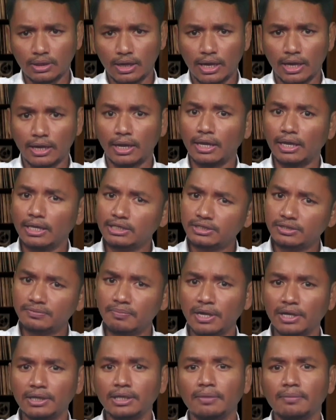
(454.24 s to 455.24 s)
and each
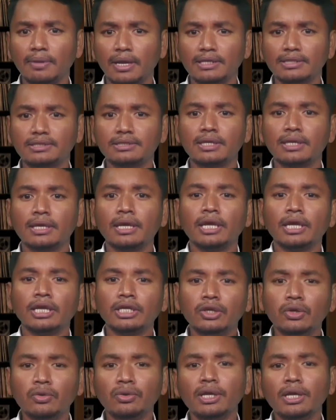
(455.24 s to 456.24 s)
medium has
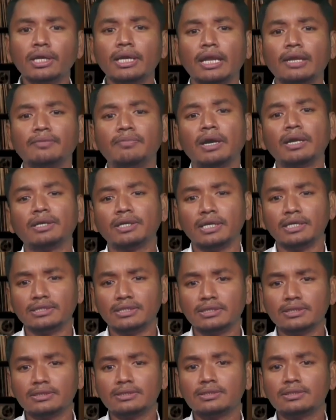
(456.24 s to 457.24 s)
unique
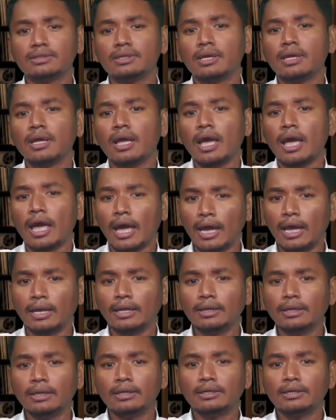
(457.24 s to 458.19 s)
advantages and